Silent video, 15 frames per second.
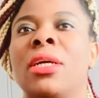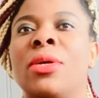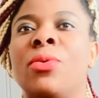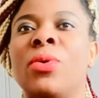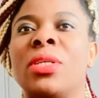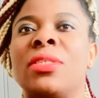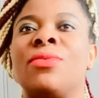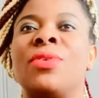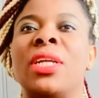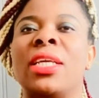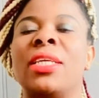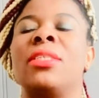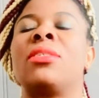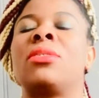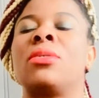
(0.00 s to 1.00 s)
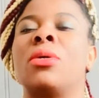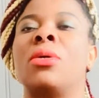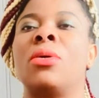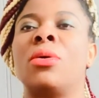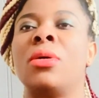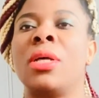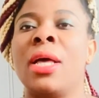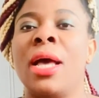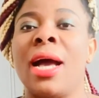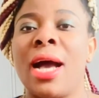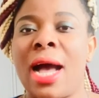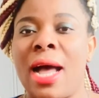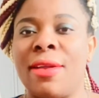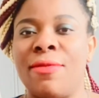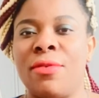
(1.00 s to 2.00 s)
It was really so
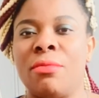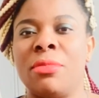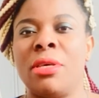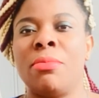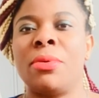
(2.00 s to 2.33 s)
hard for me,